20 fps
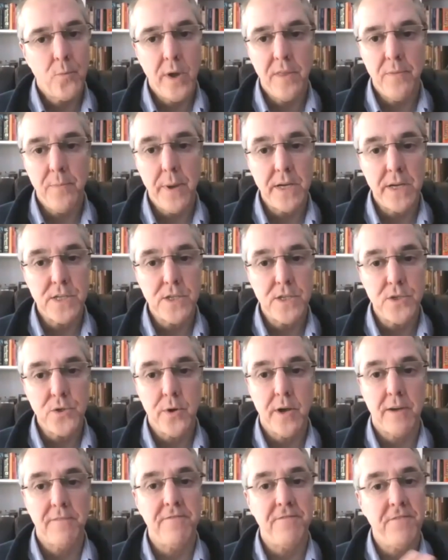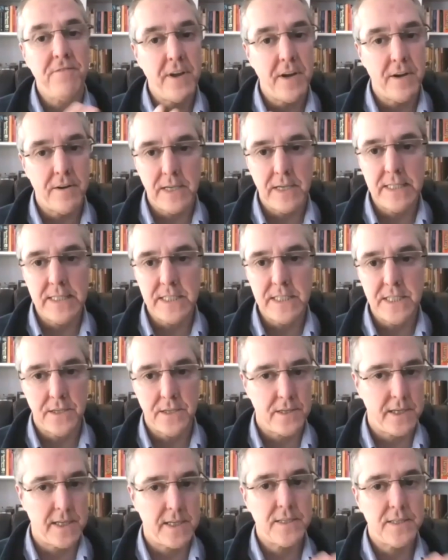with patients who have very
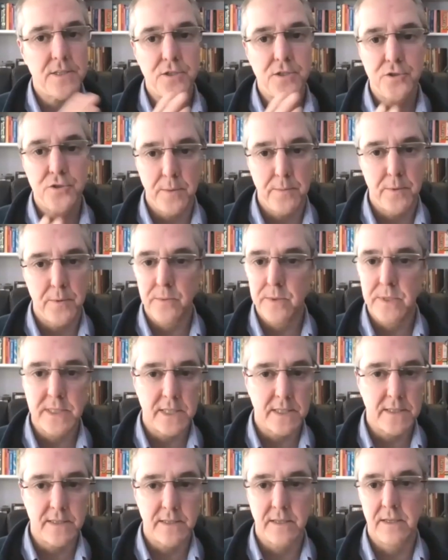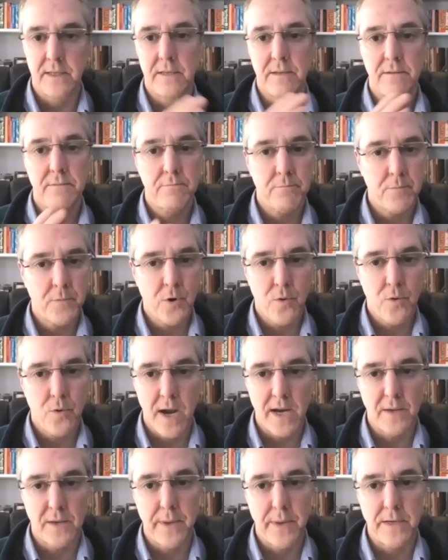serious treatment-resistant
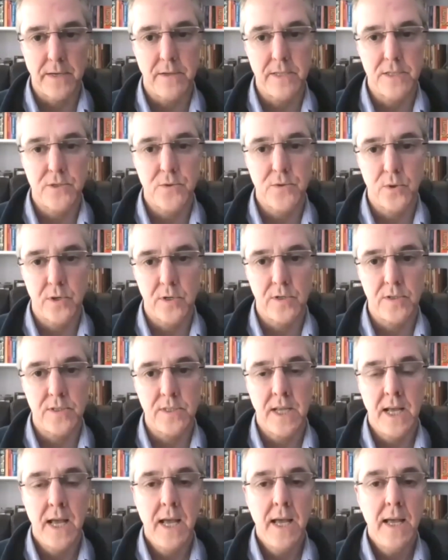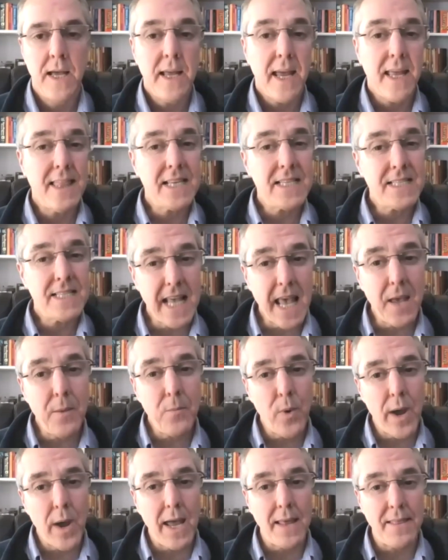chronic mental disorders in the
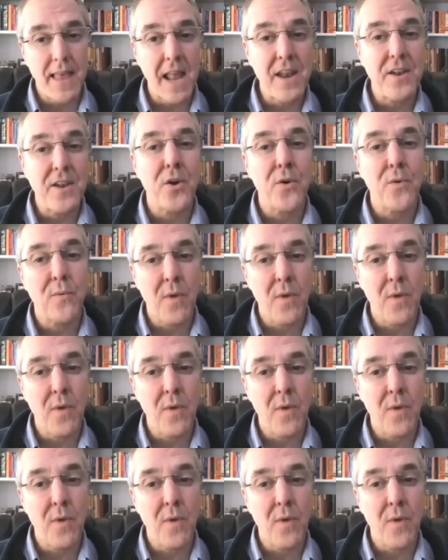same way that